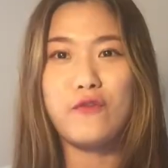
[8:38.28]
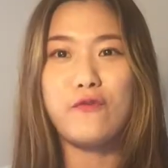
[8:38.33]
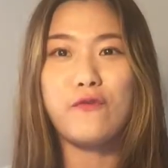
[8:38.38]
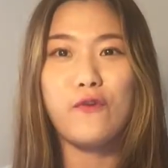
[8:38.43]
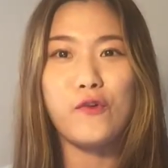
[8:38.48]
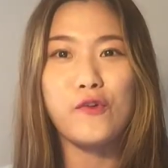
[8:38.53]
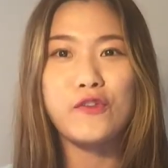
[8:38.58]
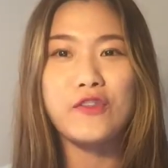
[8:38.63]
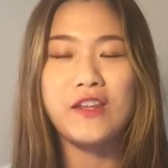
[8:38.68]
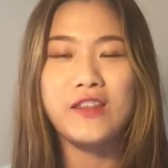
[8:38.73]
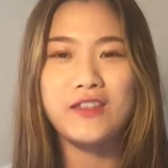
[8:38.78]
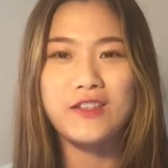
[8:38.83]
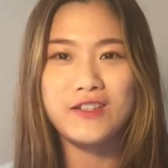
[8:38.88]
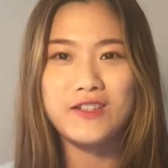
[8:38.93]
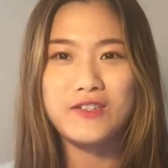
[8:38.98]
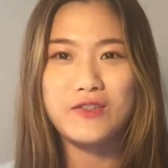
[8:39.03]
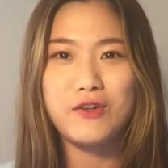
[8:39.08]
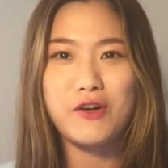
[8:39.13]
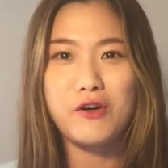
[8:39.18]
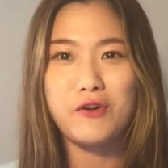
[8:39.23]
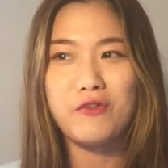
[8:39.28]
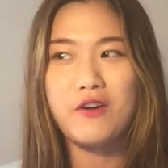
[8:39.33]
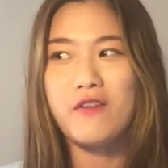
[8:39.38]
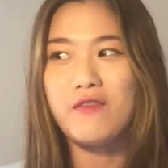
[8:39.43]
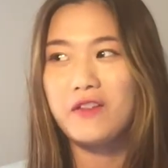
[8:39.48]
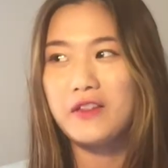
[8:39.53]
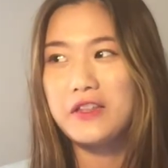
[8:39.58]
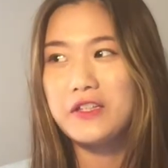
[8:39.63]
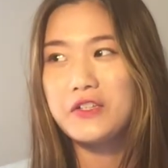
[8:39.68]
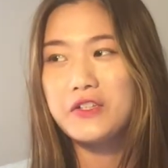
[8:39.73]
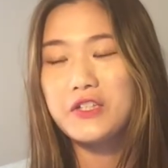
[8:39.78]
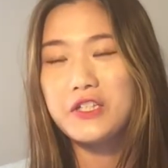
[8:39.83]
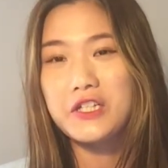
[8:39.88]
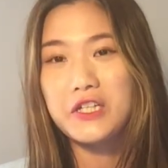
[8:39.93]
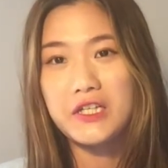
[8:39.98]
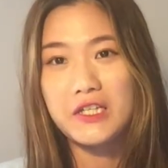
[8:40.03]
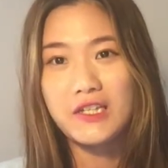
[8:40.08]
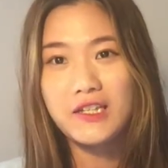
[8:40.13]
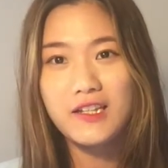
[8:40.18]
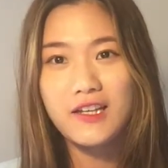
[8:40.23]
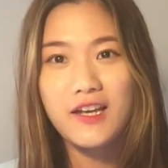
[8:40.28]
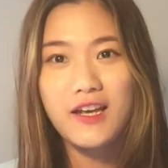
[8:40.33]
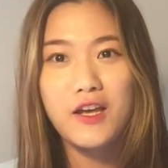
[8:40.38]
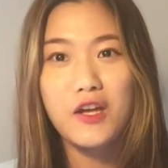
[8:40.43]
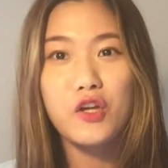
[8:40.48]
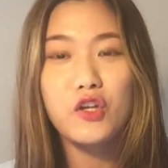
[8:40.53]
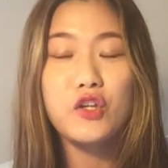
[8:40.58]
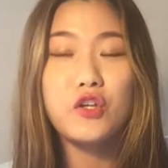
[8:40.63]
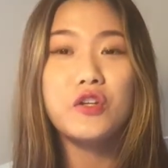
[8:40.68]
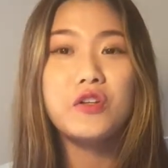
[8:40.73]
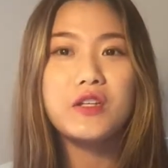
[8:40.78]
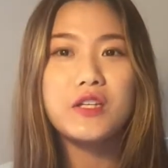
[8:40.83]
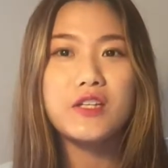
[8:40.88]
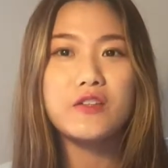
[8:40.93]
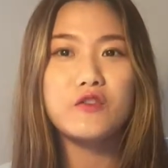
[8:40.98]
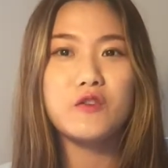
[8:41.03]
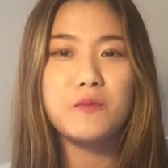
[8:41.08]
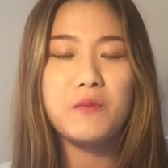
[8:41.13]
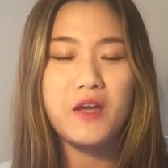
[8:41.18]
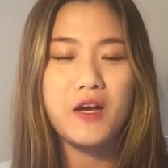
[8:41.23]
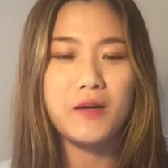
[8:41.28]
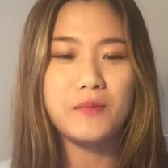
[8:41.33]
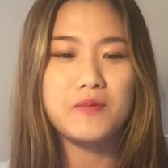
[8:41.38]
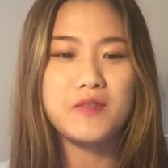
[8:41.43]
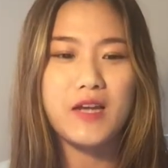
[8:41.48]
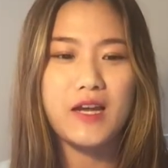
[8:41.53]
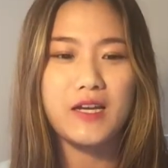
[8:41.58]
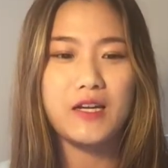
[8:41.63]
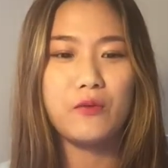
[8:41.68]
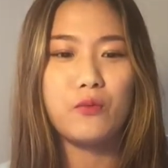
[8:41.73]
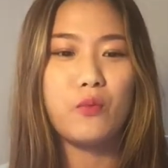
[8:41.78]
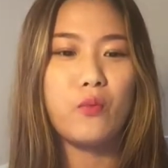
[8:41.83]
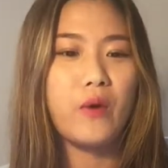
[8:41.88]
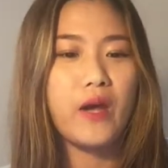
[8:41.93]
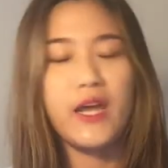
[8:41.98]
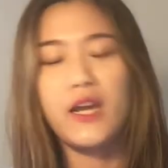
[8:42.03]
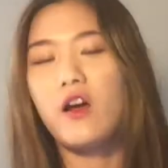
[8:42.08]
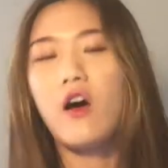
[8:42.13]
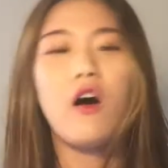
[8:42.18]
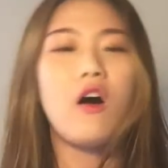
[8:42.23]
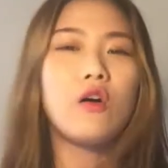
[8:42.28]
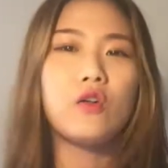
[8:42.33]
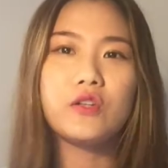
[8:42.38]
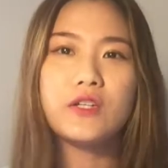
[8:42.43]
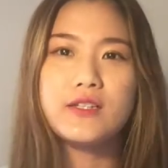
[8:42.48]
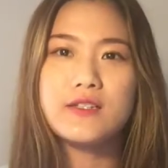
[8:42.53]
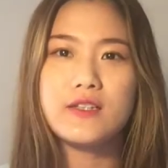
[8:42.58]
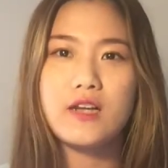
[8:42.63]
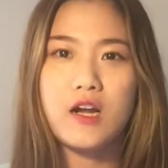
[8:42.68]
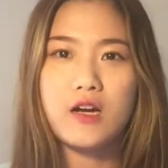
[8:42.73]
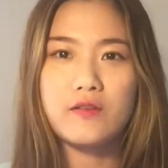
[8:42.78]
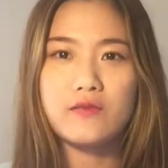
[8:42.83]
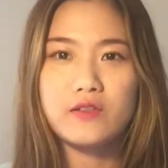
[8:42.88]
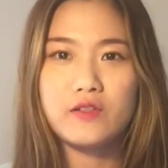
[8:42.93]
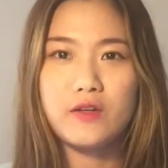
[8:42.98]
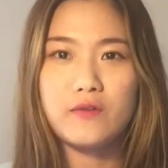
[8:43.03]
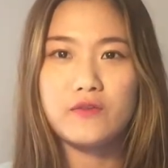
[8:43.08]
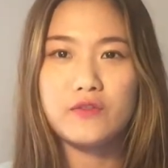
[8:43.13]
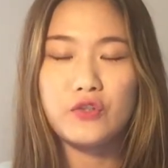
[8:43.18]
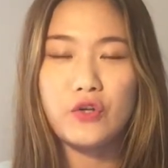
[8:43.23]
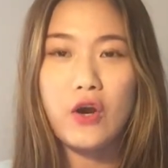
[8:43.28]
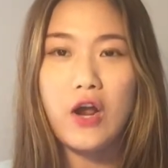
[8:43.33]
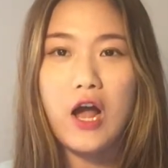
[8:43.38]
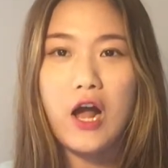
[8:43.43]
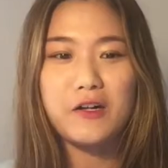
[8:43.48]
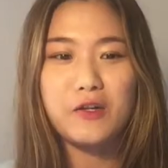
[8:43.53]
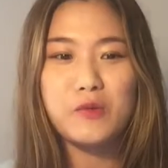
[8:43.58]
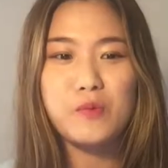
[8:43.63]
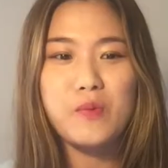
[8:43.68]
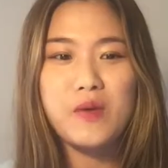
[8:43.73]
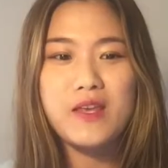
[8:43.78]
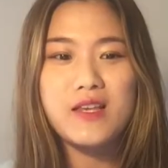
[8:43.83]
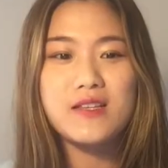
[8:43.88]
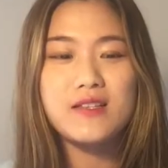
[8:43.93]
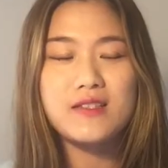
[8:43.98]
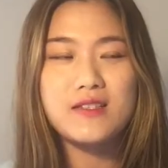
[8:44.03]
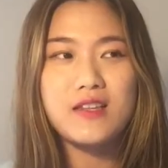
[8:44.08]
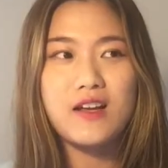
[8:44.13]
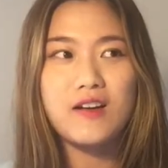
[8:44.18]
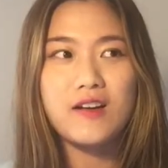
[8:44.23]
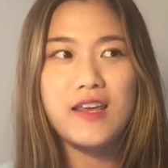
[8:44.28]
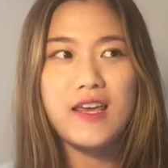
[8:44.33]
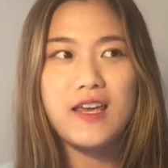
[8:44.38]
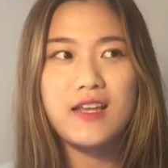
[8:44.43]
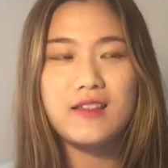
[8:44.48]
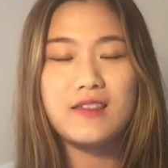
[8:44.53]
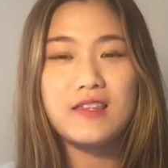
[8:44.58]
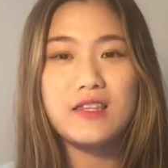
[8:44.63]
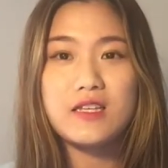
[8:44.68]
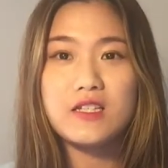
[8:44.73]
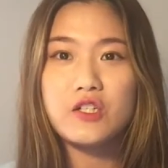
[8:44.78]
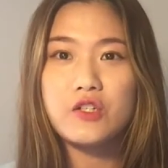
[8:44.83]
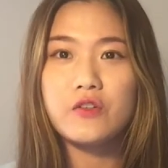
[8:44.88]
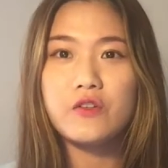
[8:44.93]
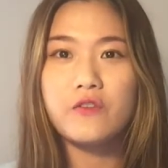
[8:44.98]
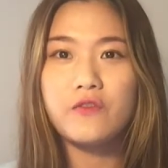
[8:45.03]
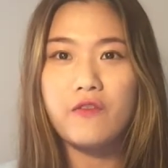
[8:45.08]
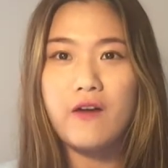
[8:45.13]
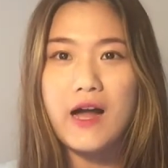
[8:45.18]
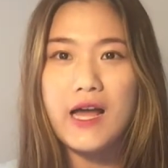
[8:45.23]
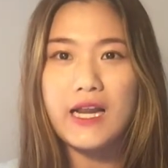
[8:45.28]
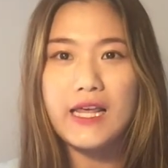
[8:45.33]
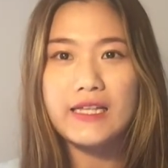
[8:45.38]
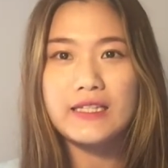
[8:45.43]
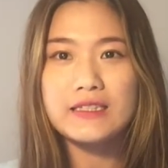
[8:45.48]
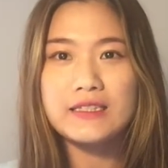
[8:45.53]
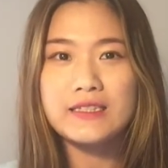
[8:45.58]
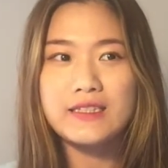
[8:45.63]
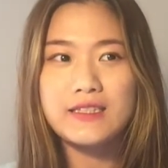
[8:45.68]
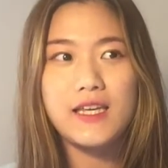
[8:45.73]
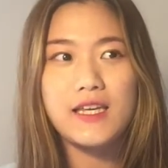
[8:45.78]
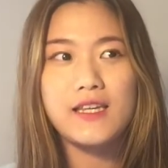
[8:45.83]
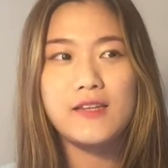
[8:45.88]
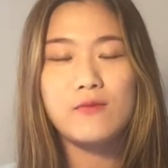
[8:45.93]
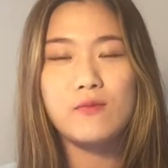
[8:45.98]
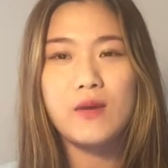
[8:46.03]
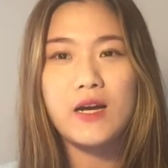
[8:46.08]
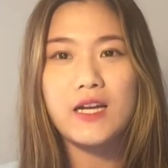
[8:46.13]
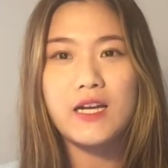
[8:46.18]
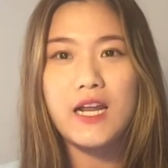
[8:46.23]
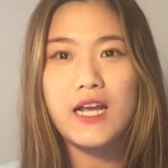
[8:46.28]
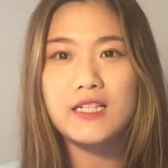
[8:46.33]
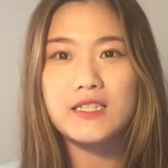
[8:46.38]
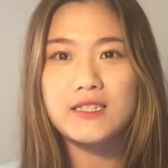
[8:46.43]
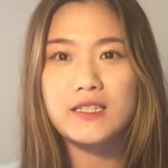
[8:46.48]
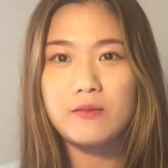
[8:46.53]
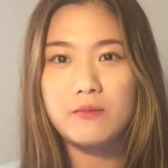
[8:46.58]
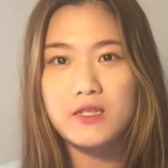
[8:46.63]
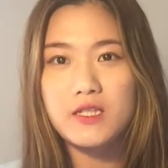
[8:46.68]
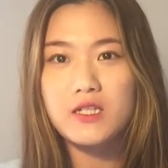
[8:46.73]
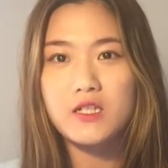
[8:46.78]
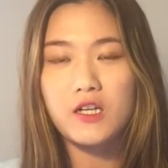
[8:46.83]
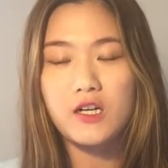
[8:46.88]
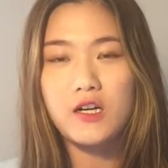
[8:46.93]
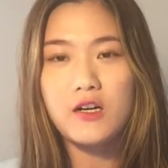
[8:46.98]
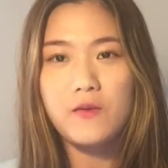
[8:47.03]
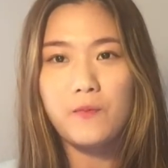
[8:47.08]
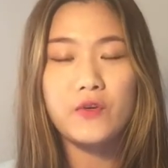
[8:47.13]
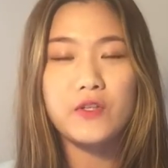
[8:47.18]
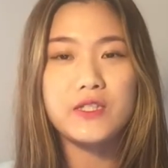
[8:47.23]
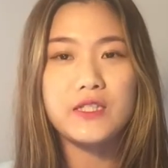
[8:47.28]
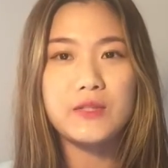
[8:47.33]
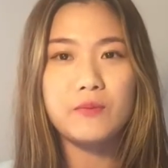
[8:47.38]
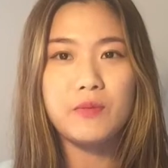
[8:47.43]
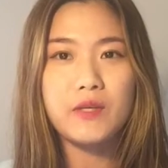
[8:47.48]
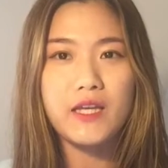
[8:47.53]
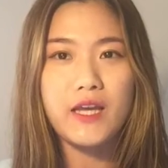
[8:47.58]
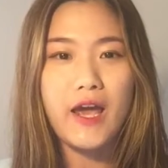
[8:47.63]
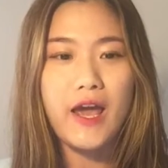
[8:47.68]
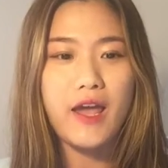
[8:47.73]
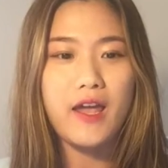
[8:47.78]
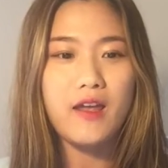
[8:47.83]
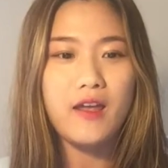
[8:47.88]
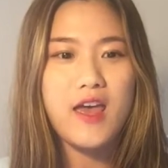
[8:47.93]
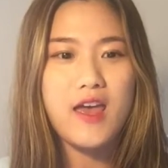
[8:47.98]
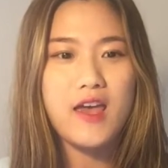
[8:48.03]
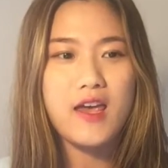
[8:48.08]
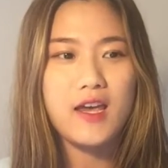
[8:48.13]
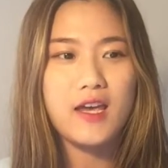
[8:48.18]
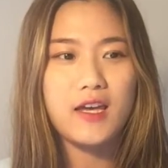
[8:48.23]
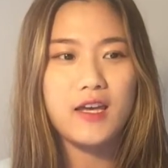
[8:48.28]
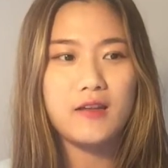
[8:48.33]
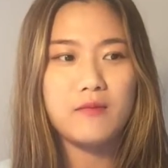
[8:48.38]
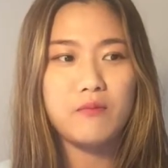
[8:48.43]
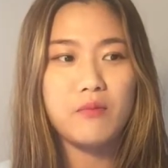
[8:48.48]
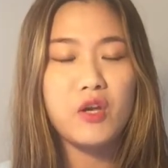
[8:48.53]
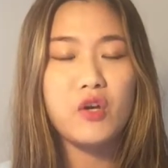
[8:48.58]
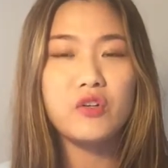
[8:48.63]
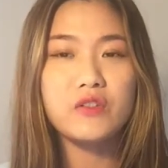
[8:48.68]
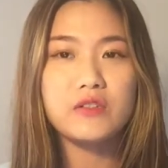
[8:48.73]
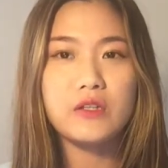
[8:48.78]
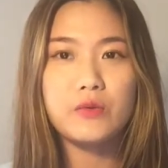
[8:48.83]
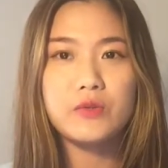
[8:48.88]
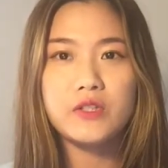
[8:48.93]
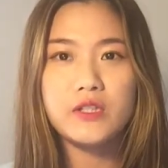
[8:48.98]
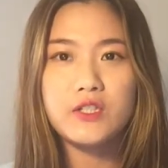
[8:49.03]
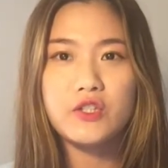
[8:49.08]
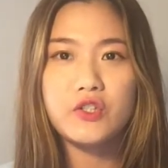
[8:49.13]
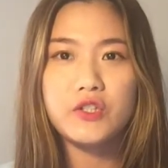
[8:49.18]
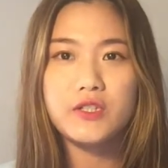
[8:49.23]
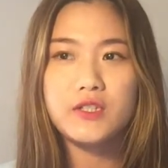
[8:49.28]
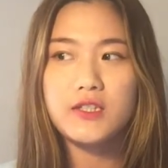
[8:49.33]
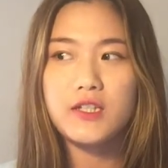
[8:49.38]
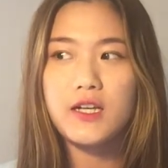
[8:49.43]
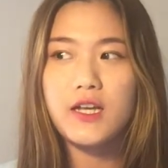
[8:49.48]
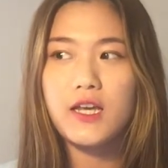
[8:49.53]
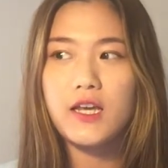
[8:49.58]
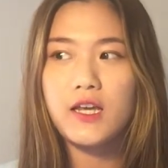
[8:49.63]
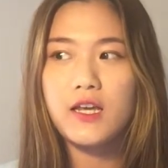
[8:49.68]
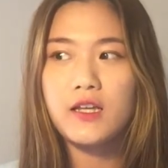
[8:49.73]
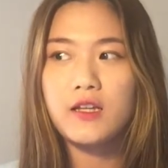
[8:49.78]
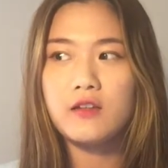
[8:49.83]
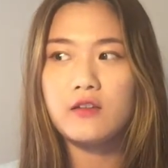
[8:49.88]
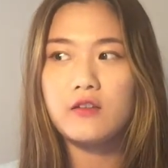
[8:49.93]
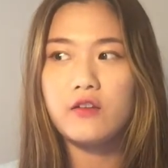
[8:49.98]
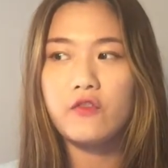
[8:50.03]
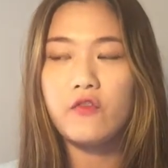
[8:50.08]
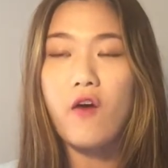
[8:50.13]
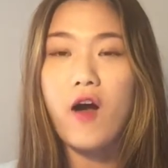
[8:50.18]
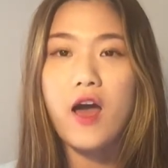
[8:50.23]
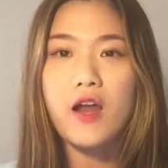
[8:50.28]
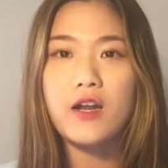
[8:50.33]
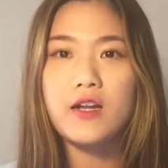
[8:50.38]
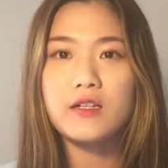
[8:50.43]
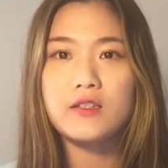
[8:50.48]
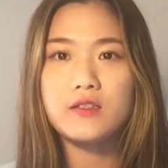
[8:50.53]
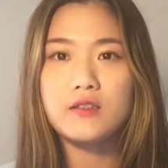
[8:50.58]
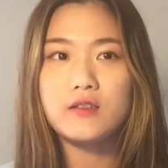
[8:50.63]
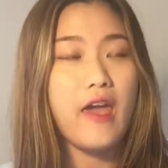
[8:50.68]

fourth industrial revolution, you need to be updated with all this kind of stuff. So I'll be studying digital finance in my next semester for CPA. And because I was interested in the finance